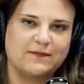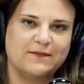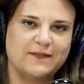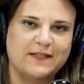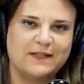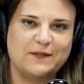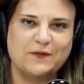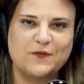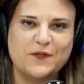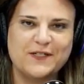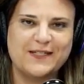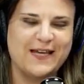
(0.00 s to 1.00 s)
The
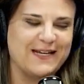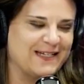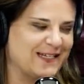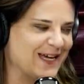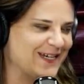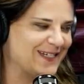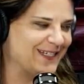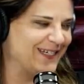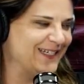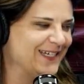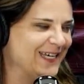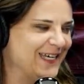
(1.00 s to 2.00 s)
first line is
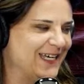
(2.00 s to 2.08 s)
actually,